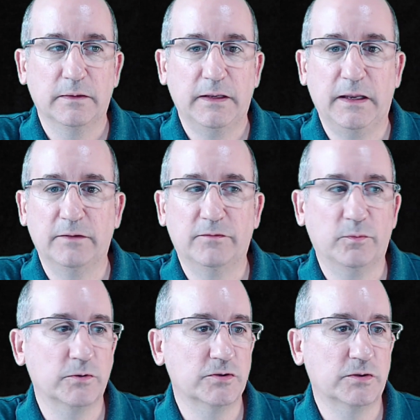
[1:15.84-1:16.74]
And so we're
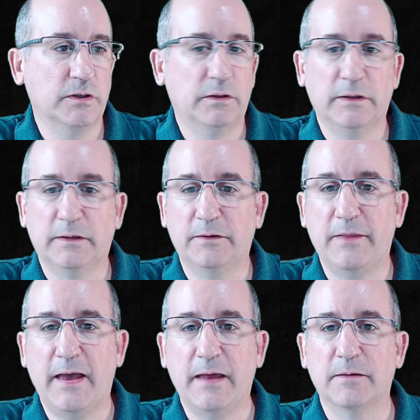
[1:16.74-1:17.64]
just going to click to
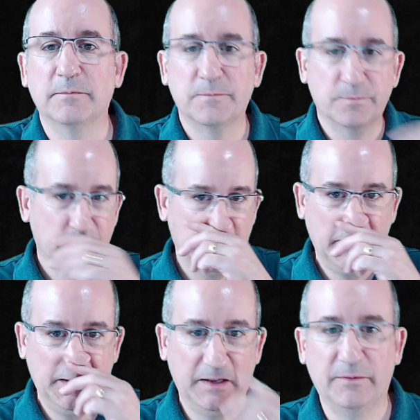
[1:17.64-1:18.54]
that.
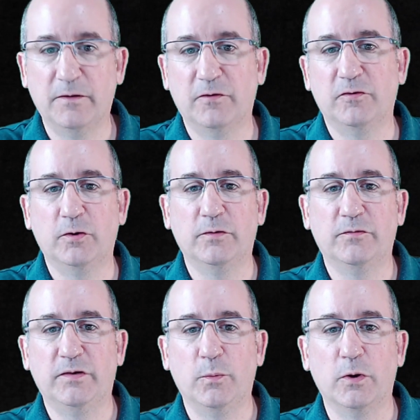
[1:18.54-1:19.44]
And there you can
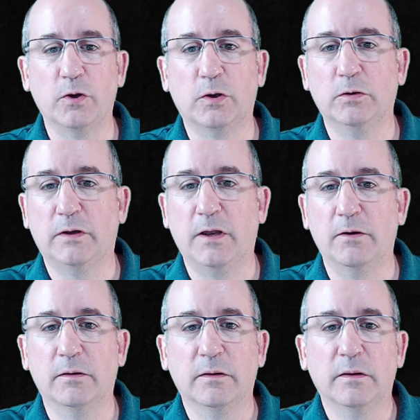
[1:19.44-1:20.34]
see where you can look at
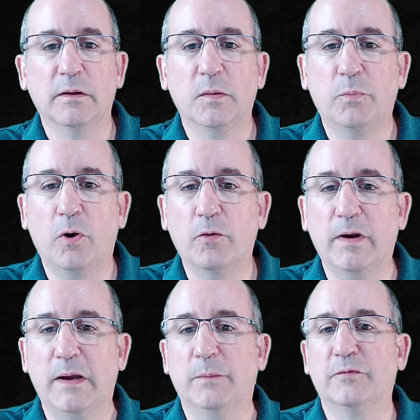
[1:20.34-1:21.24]

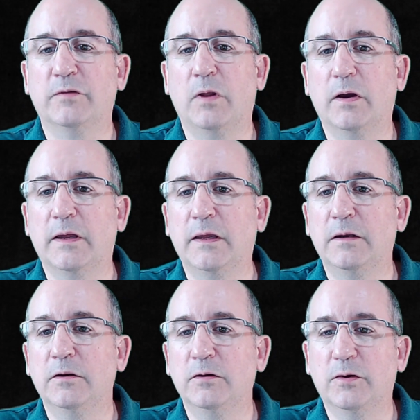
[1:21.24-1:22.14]
programs, log
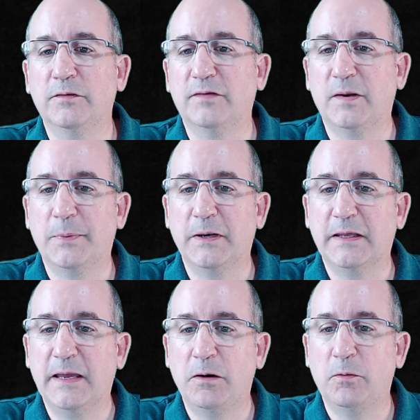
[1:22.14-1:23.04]
in, you can set up an
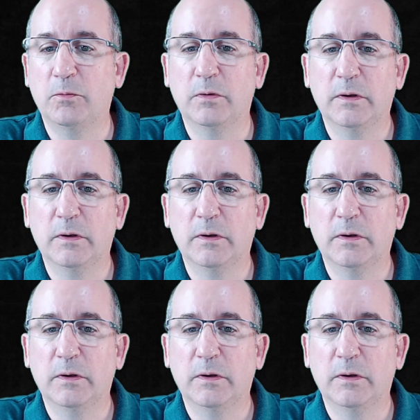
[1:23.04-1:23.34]
account.